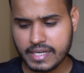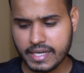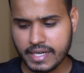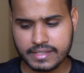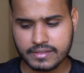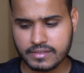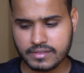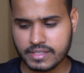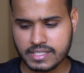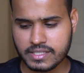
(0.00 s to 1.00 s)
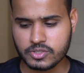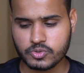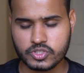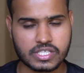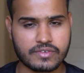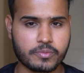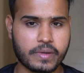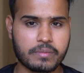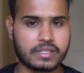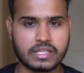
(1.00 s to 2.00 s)
and that's it. You just have to
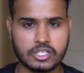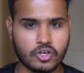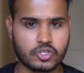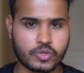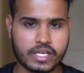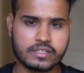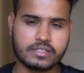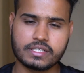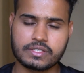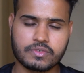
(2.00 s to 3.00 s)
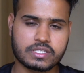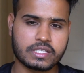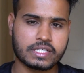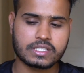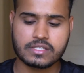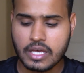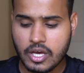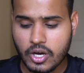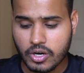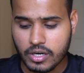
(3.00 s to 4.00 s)
pay monthly altogether. It is
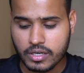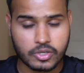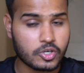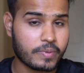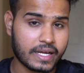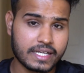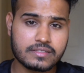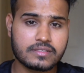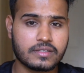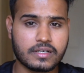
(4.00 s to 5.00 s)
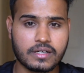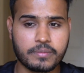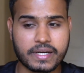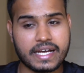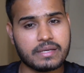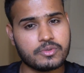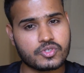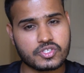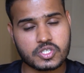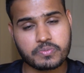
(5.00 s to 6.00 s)
good plans, but I am
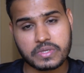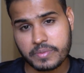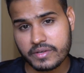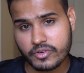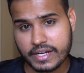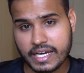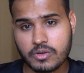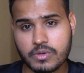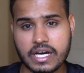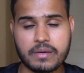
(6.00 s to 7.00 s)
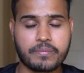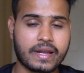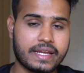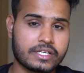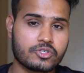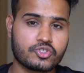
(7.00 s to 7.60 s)
using just prepaid for now. I am planning to